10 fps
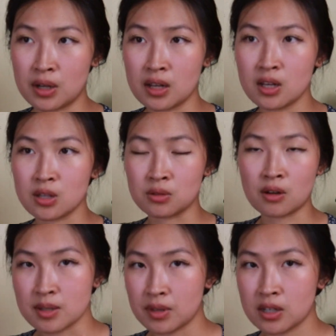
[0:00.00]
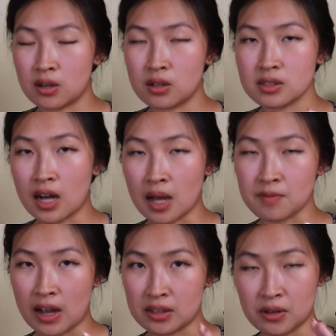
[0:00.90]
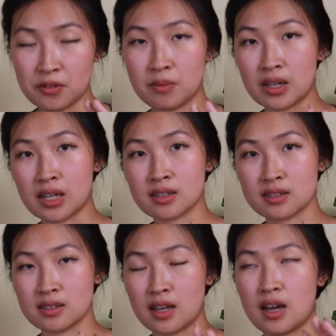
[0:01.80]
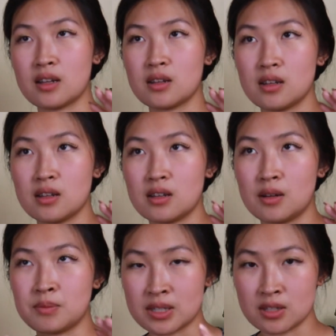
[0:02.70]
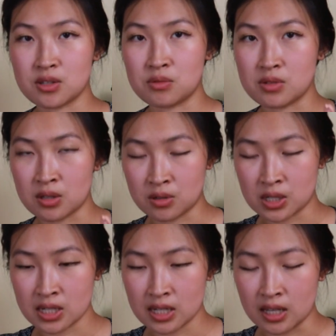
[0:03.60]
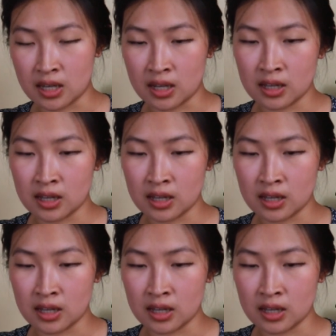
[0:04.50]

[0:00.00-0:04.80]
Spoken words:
But there is something called time value of money that business students learn.